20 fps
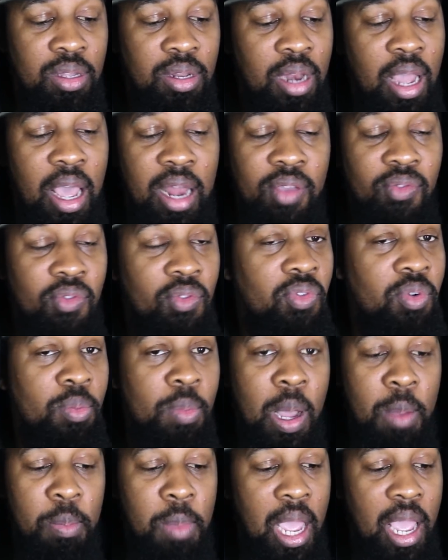Not even for
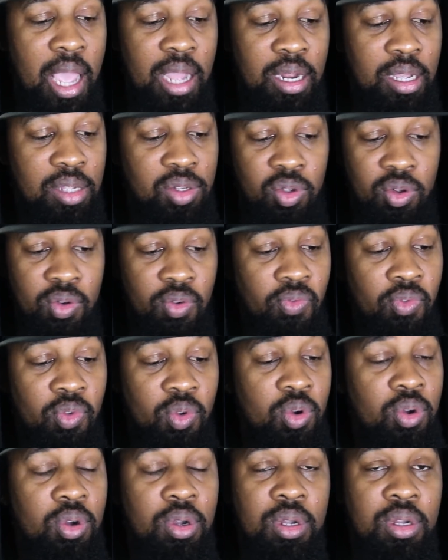my bag that's on the
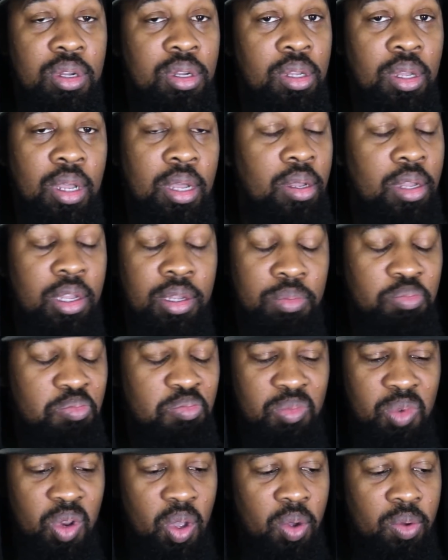floor. Uh, uh
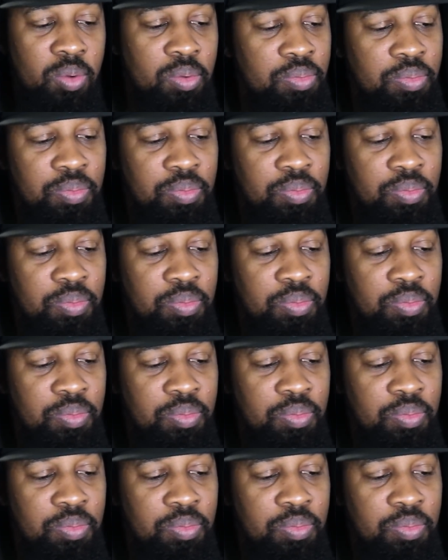no.